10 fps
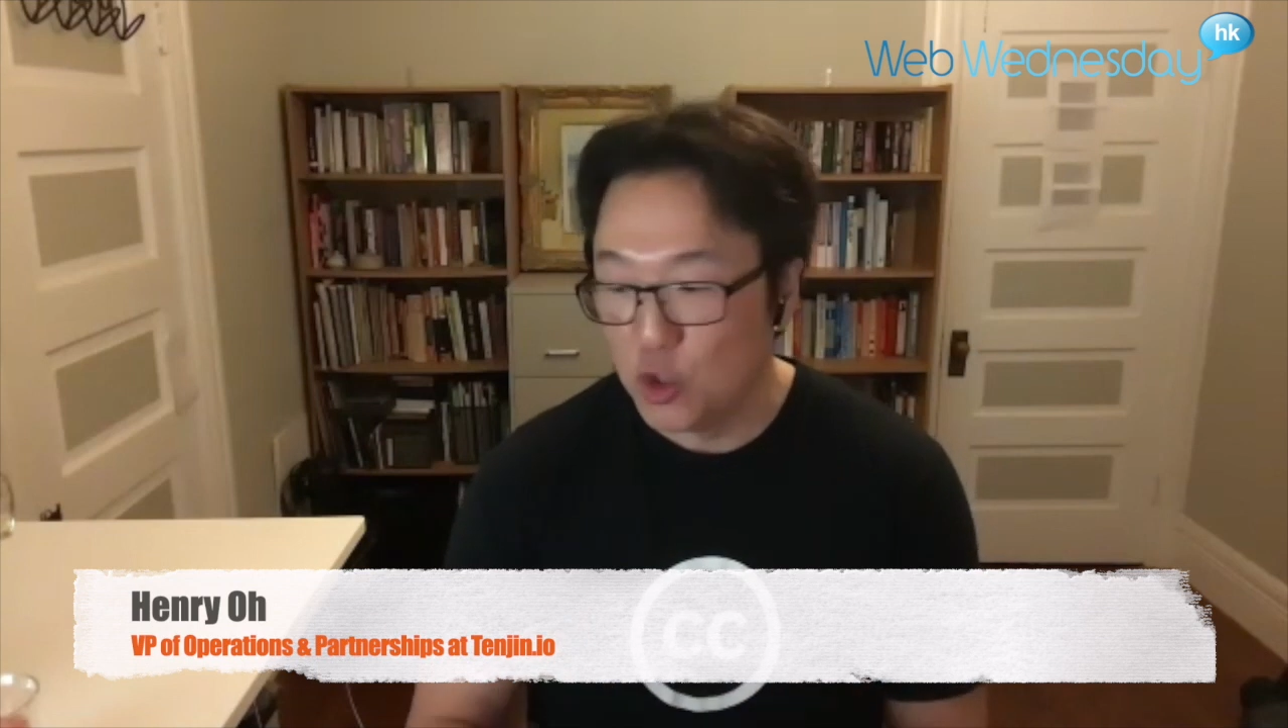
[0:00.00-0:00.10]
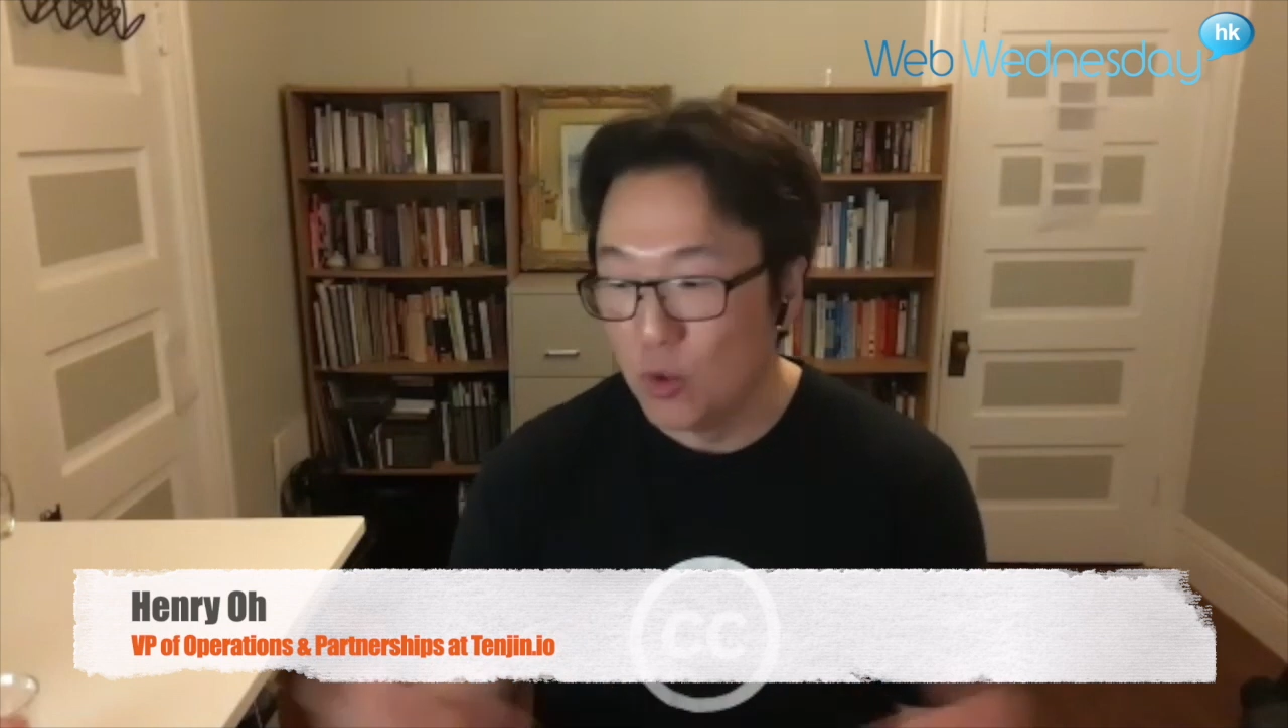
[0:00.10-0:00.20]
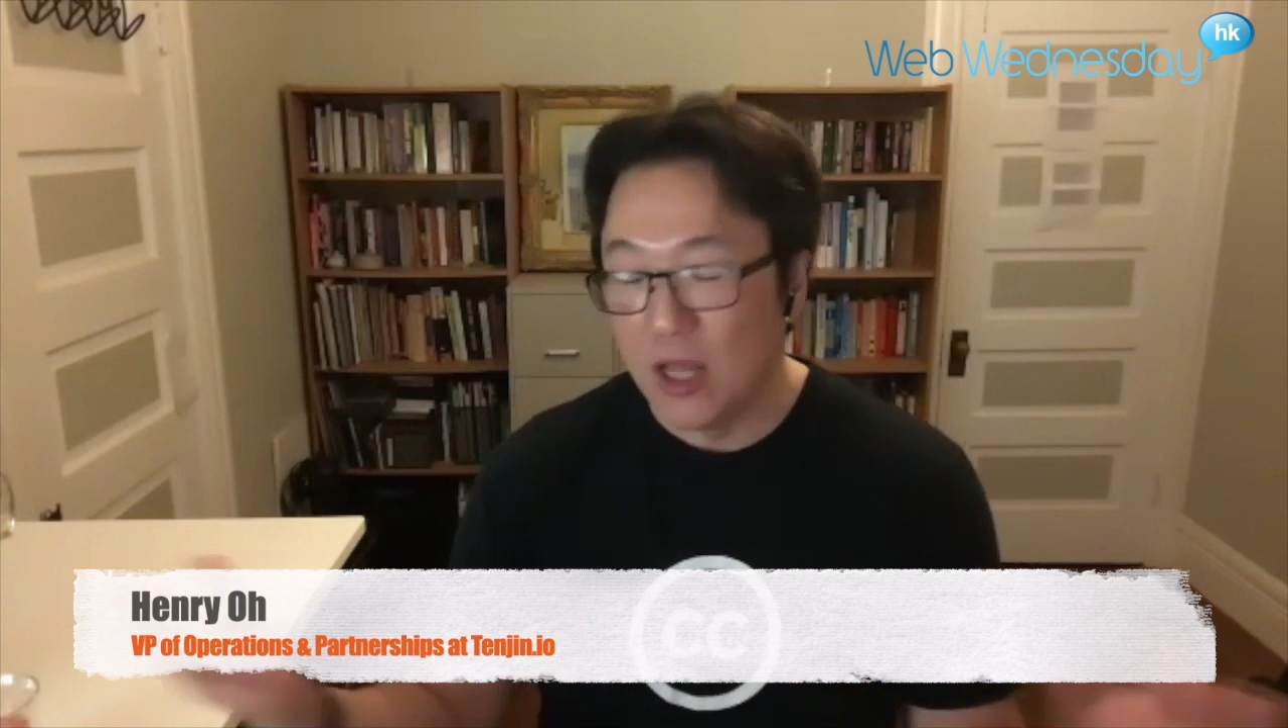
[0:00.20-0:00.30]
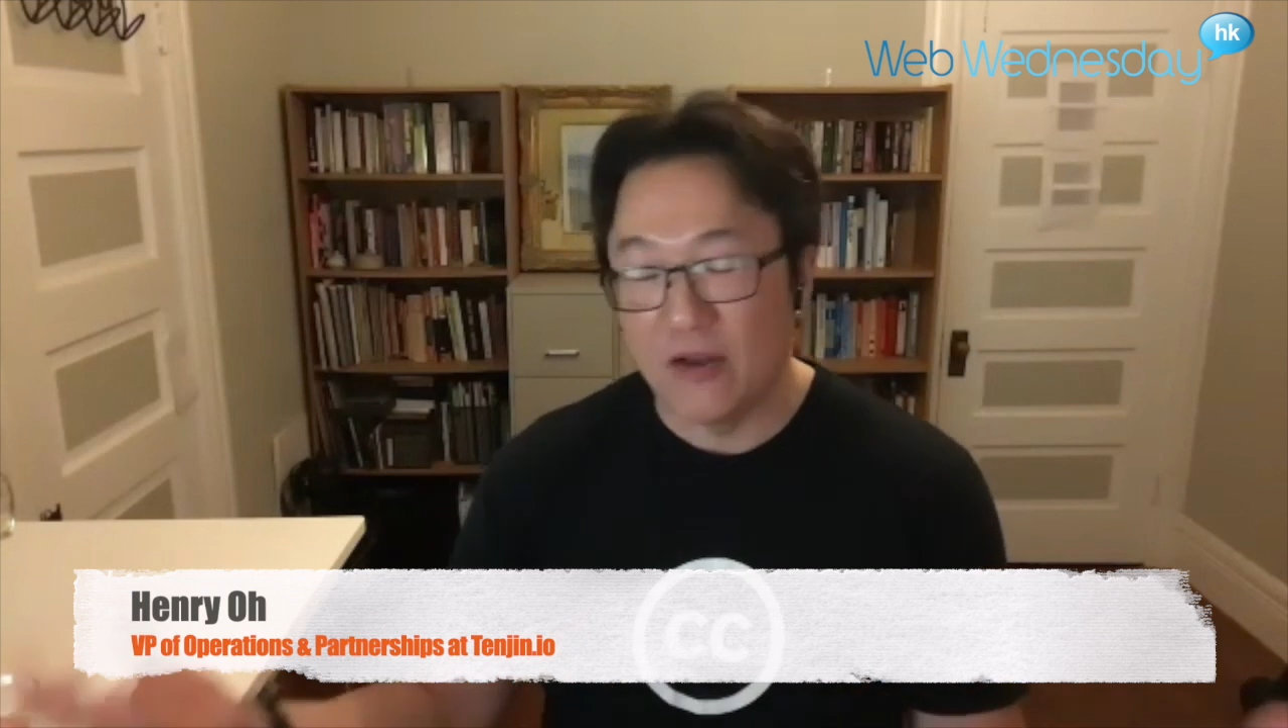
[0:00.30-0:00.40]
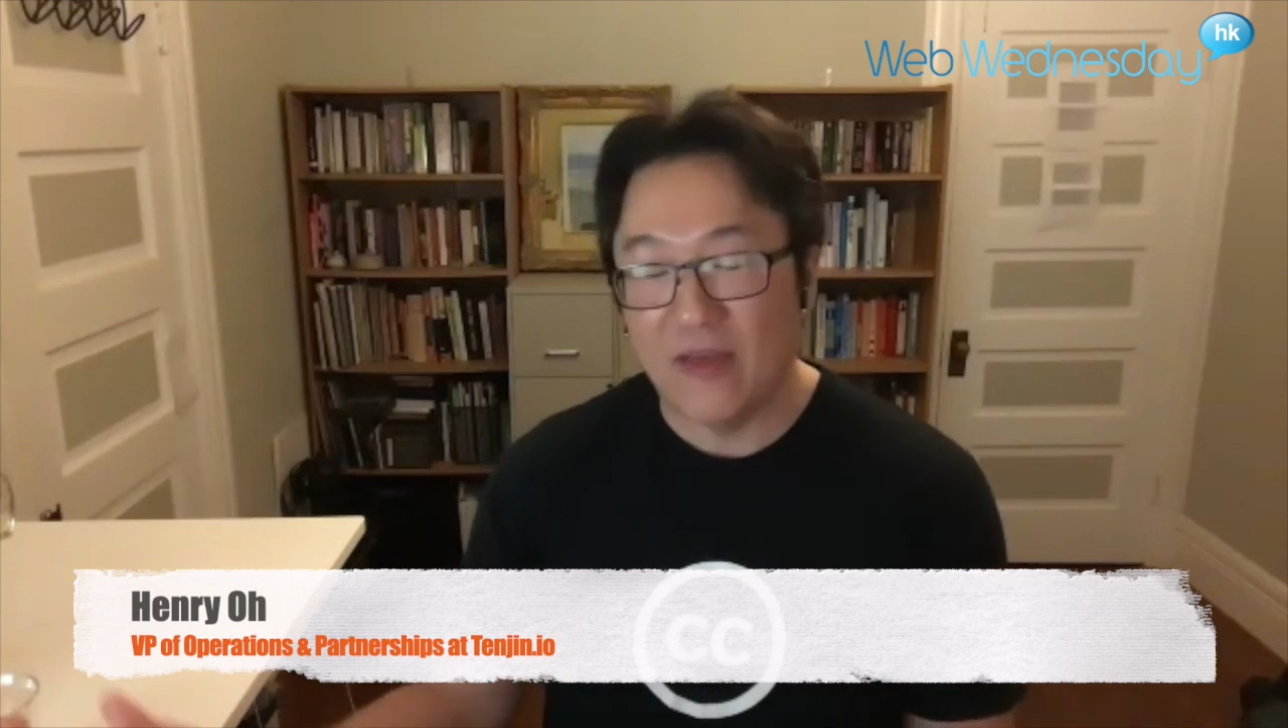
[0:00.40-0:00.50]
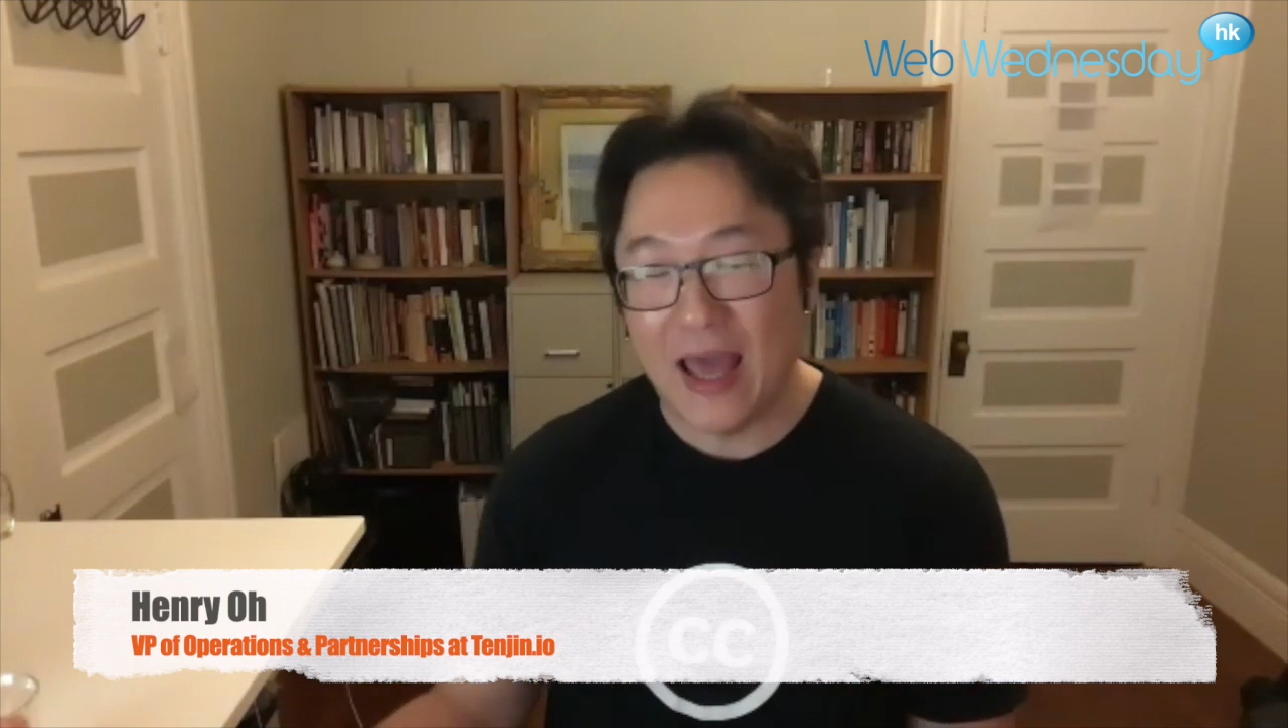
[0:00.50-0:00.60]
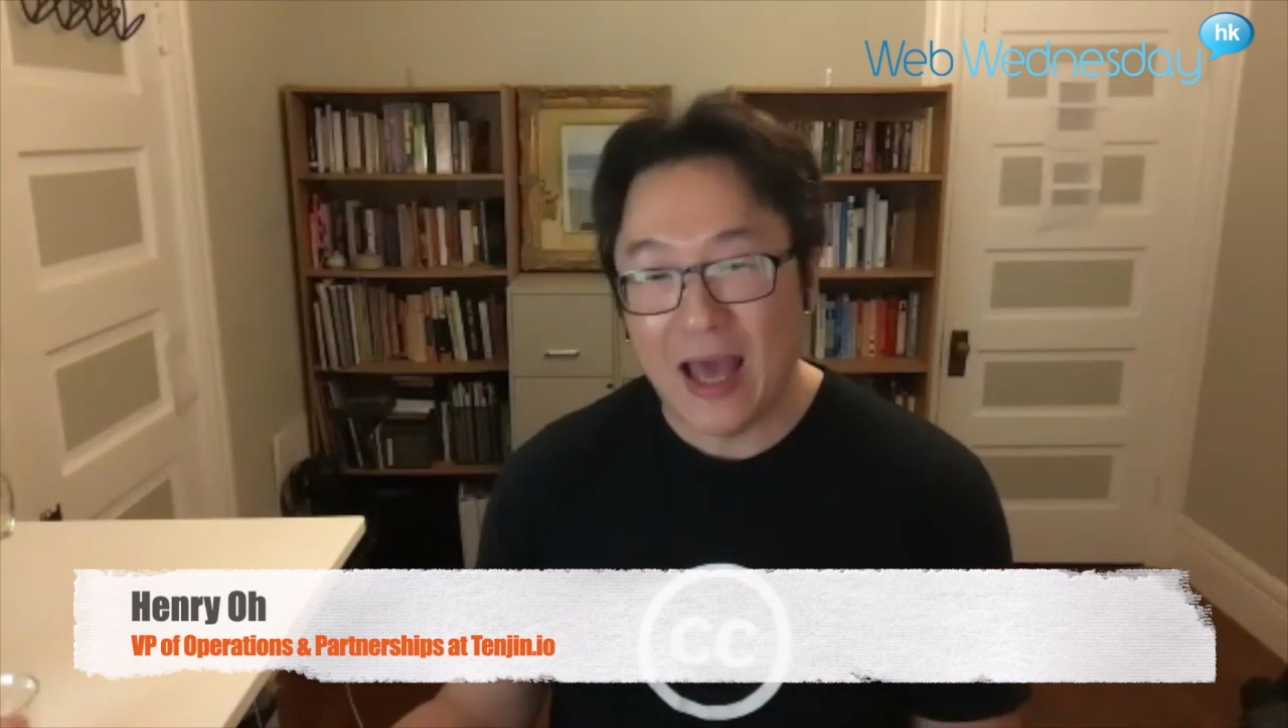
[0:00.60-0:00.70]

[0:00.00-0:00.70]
show a lot of